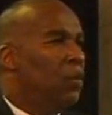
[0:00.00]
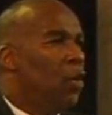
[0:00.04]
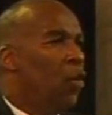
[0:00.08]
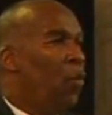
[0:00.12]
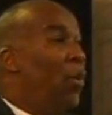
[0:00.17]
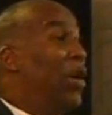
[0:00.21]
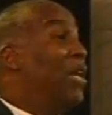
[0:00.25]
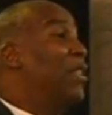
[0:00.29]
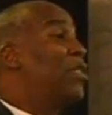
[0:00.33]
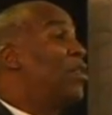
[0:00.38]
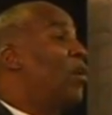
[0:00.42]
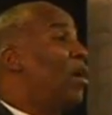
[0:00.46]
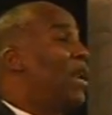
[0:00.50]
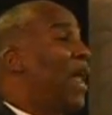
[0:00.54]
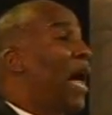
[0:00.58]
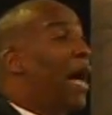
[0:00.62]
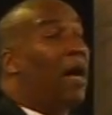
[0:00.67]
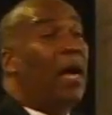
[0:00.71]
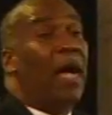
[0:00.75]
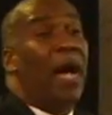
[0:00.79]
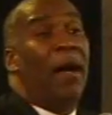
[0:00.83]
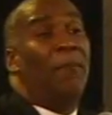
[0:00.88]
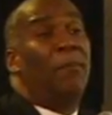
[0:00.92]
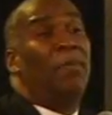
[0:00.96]
We thought our
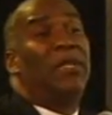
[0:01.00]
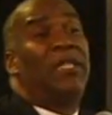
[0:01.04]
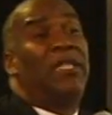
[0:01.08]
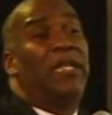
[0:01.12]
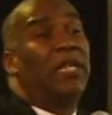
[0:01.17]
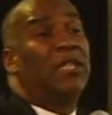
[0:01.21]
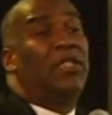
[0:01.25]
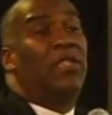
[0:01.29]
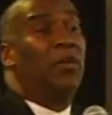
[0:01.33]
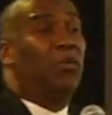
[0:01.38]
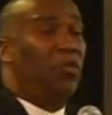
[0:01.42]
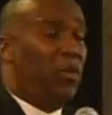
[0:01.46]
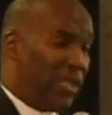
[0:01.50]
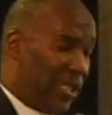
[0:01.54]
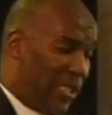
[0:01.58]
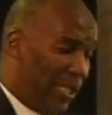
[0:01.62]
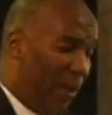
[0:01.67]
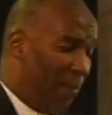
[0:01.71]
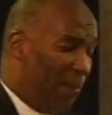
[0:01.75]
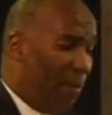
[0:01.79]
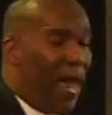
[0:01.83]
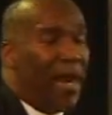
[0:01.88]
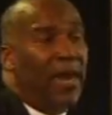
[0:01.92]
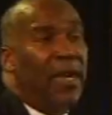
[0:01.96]
competition was
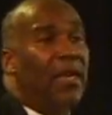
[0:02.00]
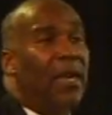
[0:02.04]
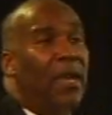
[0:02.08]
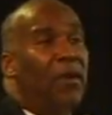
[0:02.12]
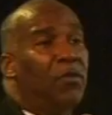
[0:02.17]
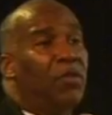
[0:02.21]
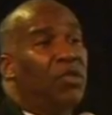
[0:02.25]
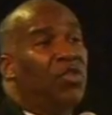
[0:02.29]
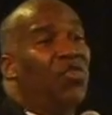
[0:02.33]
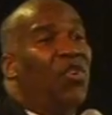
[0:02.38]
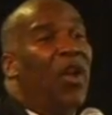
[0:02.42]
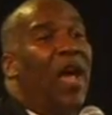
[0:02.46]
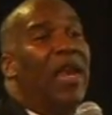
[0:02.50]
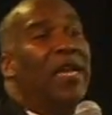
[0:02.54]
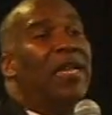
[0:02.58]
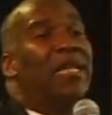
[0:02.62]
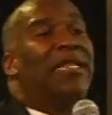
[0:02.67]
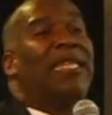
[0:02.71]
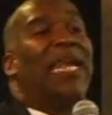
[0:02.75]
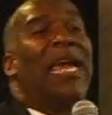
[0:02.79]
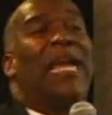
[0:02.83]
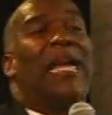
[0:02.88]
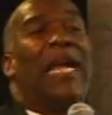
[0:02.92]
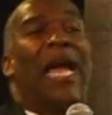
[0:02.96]
somebody that was trying to
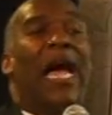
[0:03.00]
take